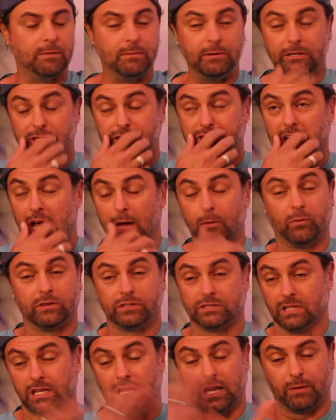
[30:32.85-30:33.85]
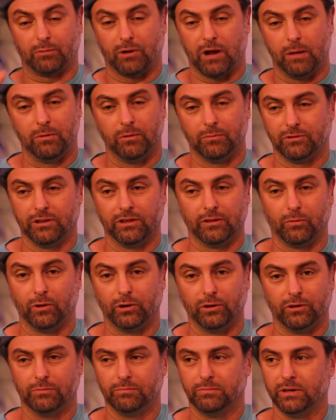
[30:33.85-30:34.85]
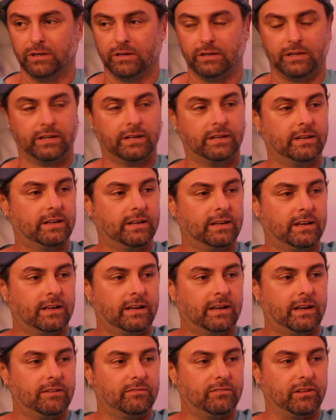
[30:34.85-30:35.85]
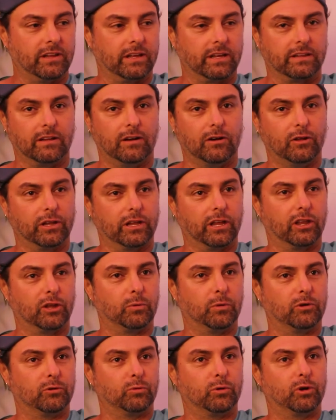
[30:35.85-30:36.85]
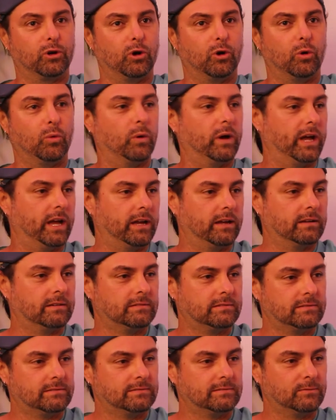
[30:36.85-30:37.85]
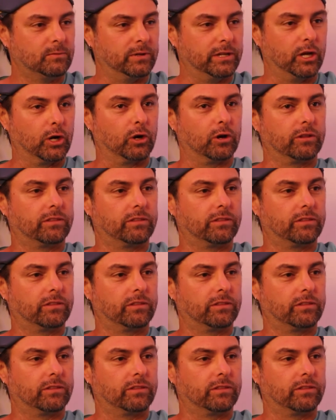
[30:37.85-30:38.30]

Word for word: I mean, there's so I, there's a lot of problems in the world, but I feel like all the other ones will go away mm-hmm. when the mm-hmm.